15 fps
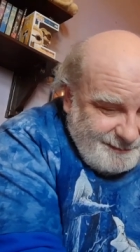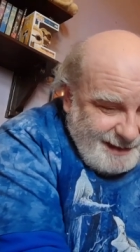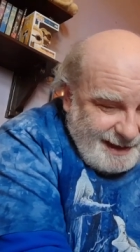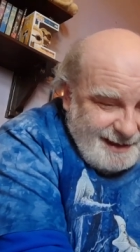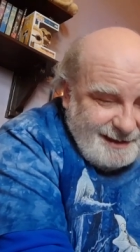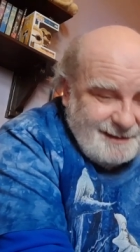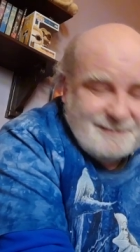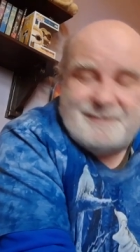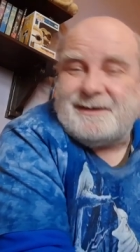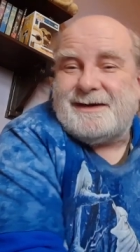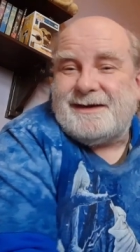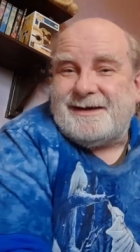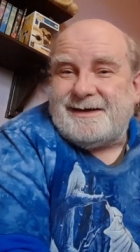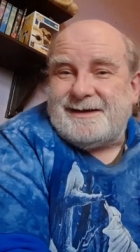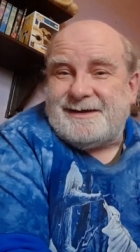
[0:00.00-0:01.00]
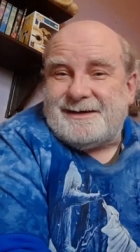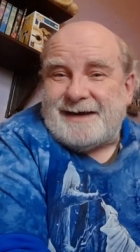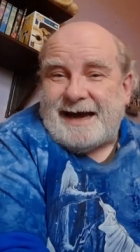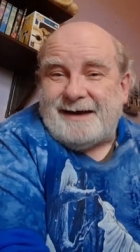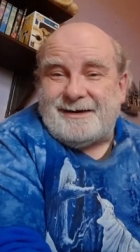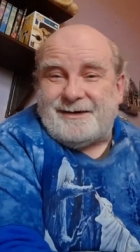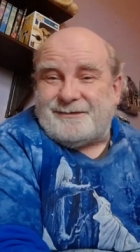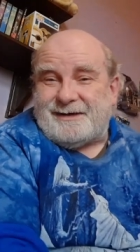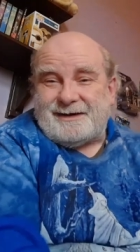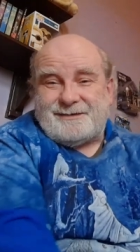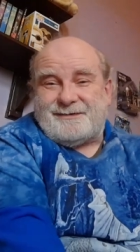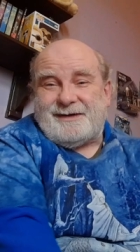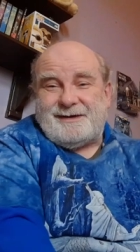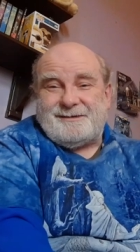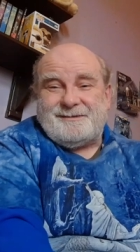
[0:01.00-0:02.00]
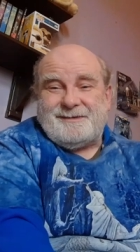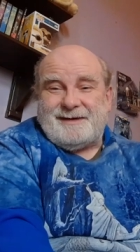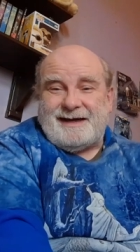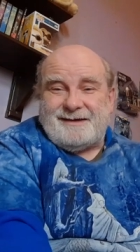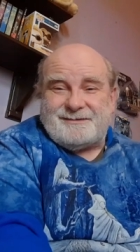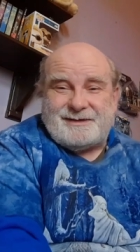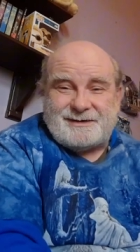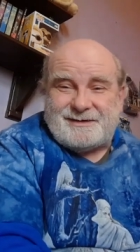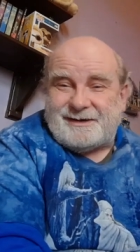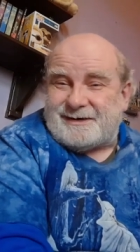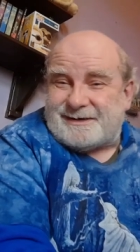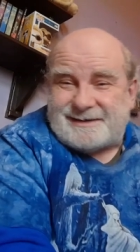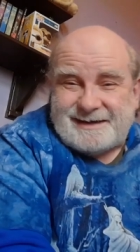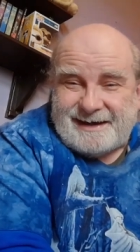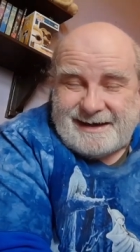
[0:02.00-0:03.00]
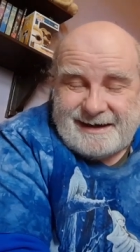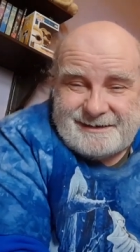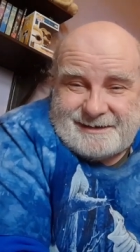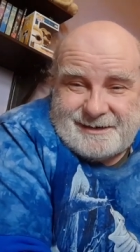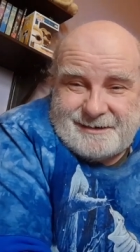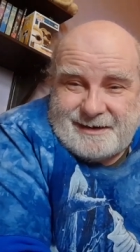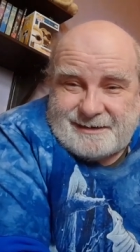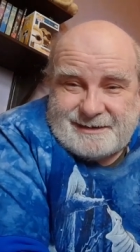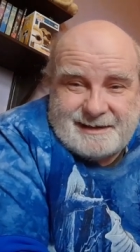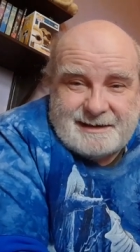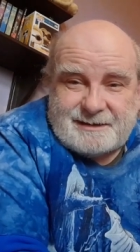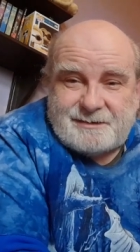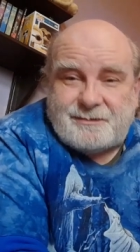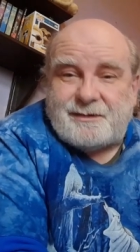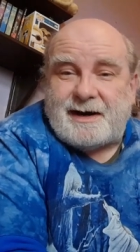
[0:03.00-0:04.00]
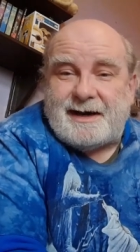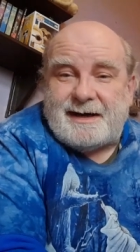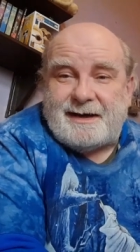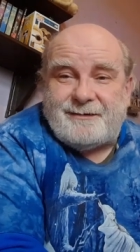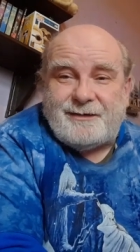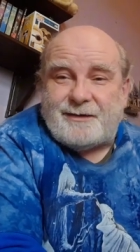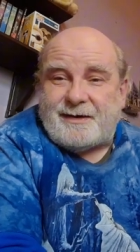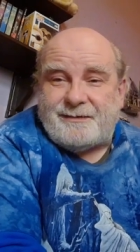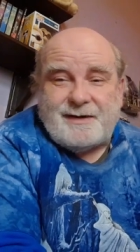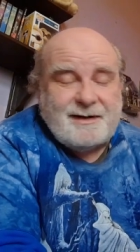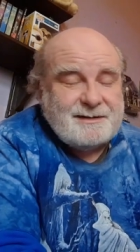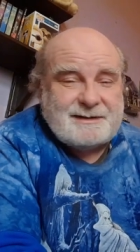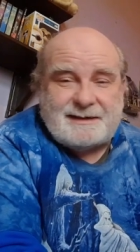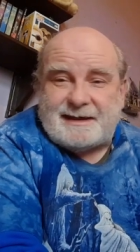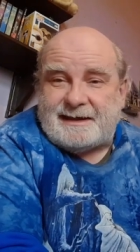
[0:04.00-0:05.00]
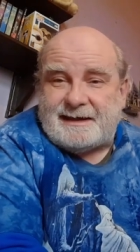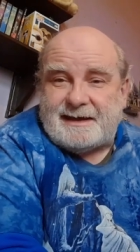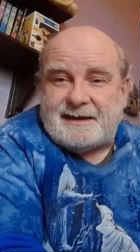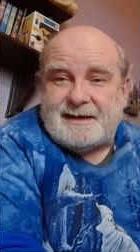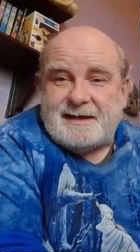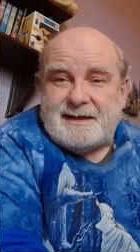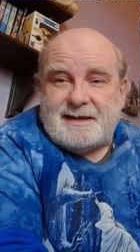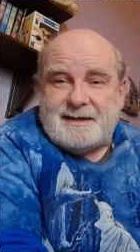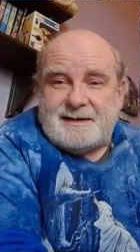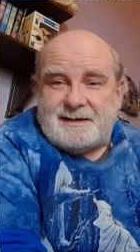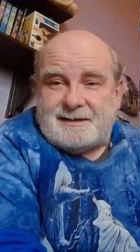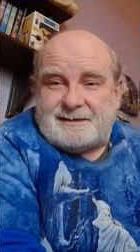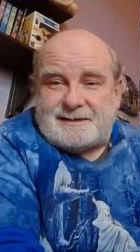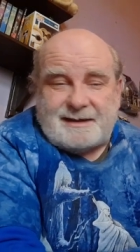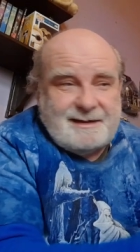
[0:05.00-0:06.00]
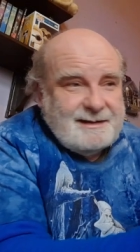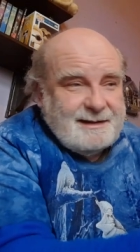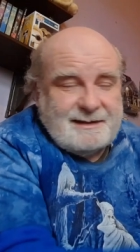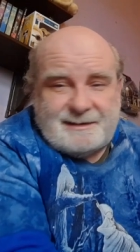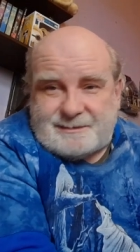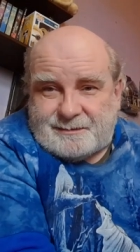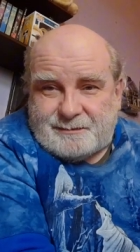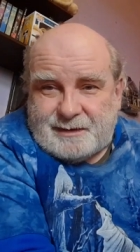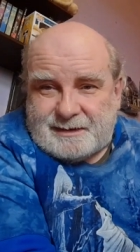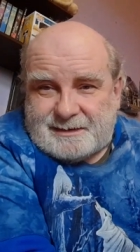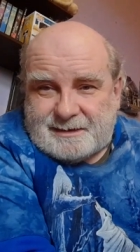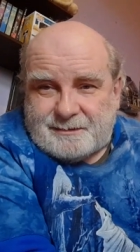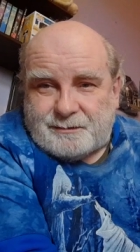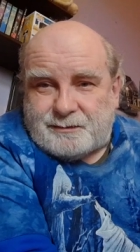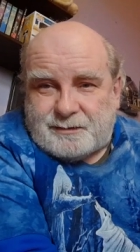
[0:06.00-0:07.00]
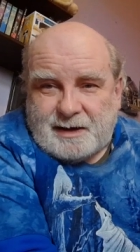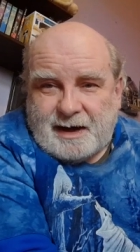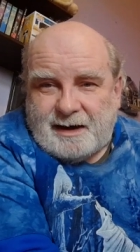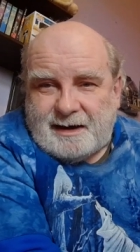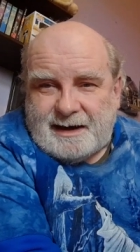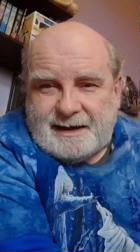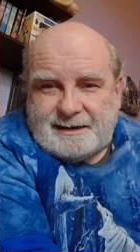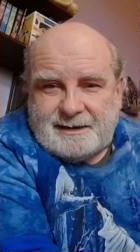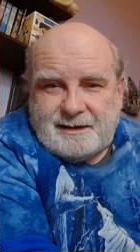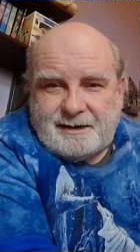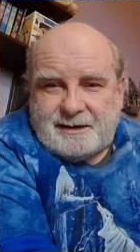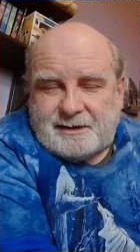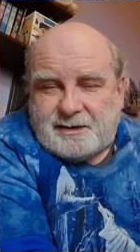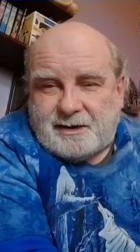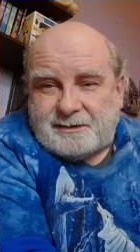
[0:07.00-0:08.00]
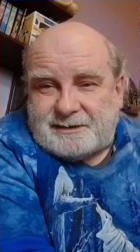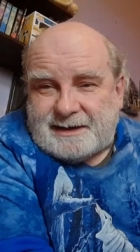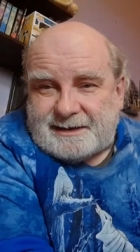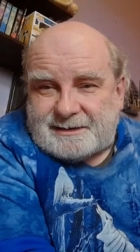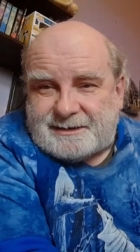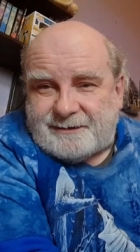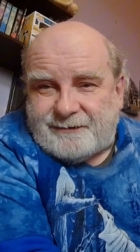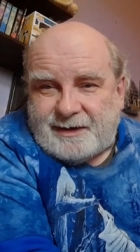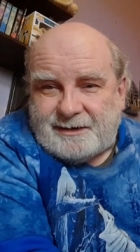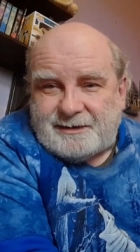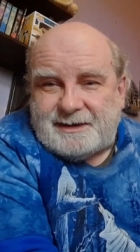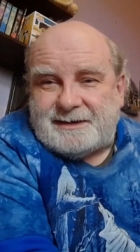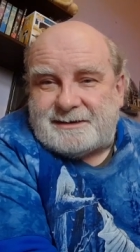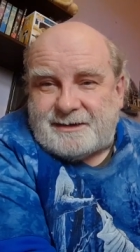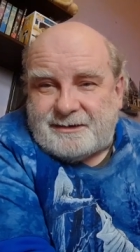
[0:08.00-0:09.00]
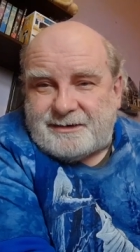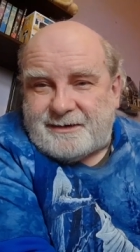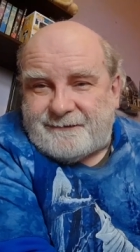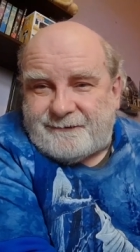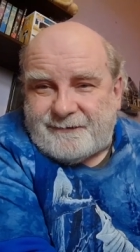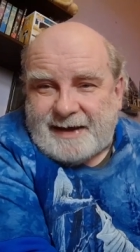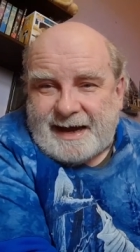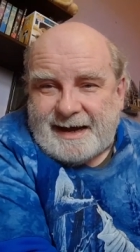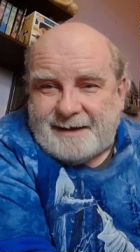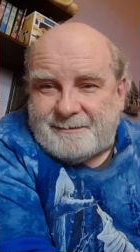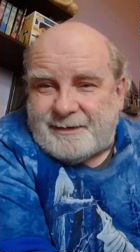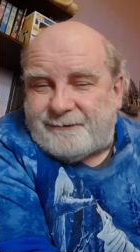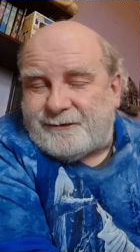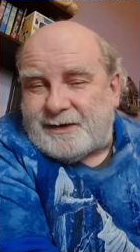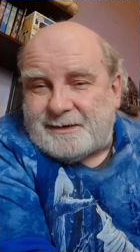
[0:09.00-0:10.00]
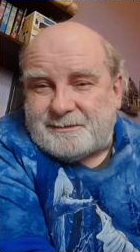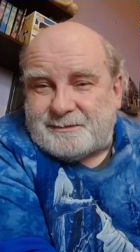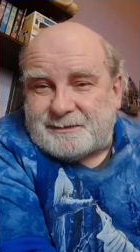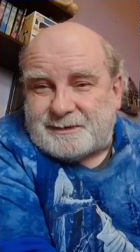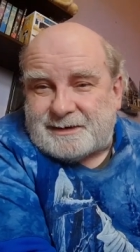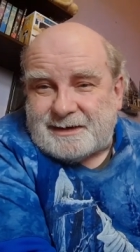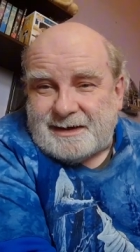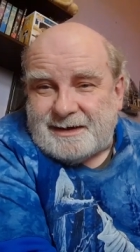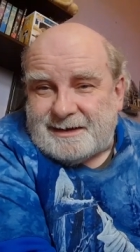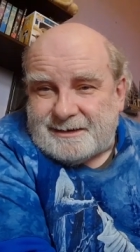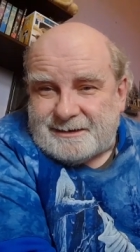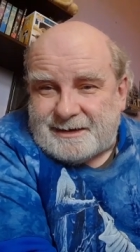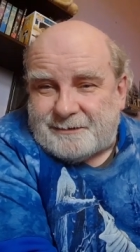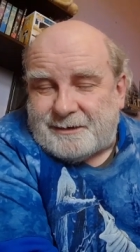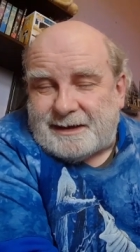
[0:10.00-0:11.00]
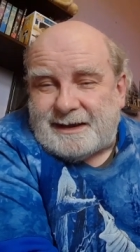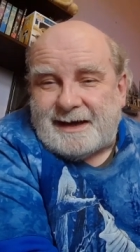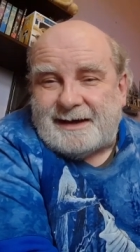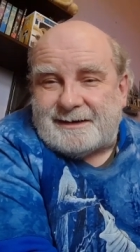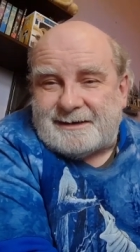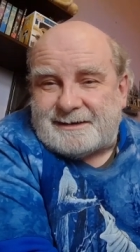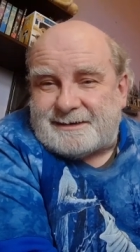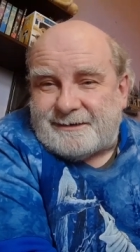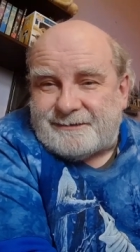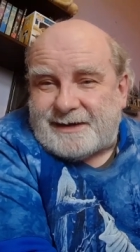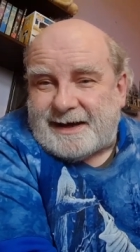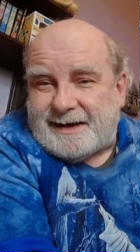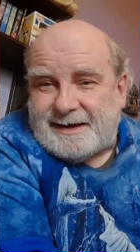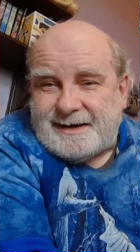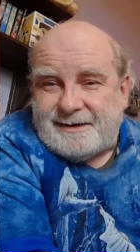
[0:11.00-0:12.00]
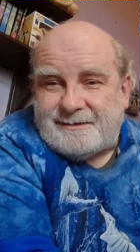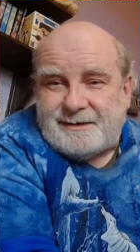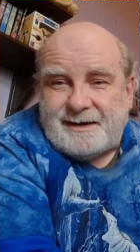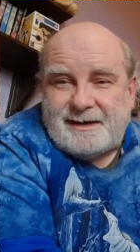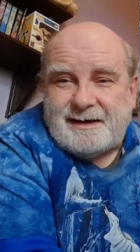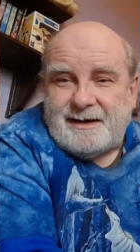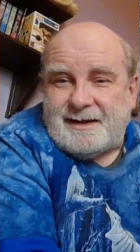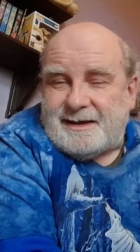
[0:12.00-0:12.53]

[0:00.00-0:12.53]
I love this film. I've just got to say I do. I think it's great. If you have not seen it, see these with, in the context of all these other Hammer films that were like this of that era.